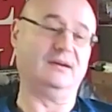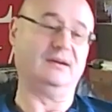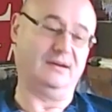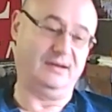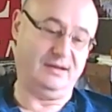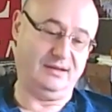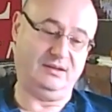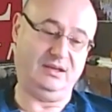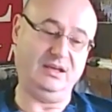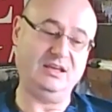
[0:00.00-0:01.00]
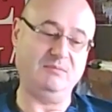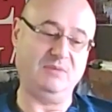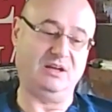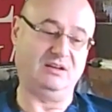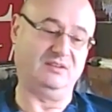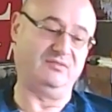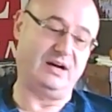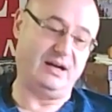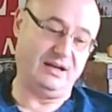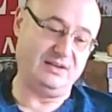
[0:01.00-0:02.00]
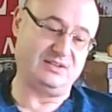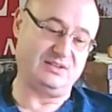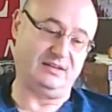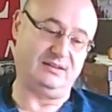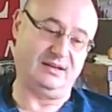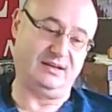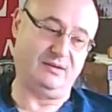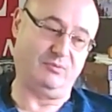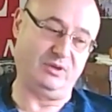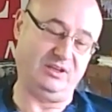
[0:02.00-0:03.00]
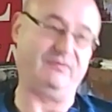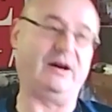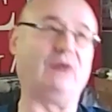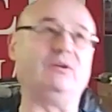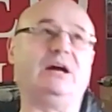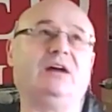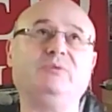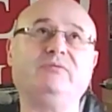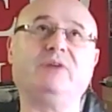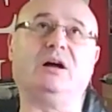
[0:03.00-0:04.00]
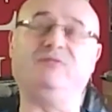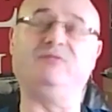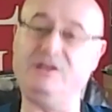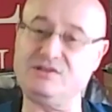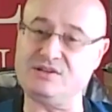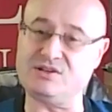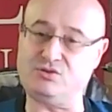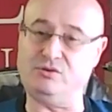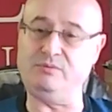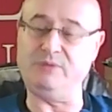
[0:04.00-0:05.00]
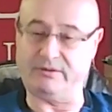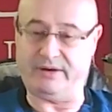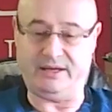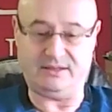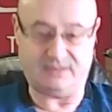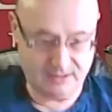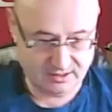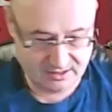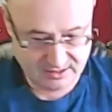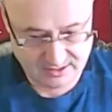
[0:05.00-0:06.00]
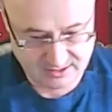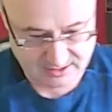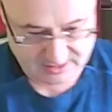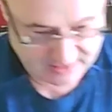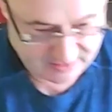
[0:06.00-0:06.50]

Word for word: And he gave me an advice that uh, when he found out we've got visas to immigrate uh,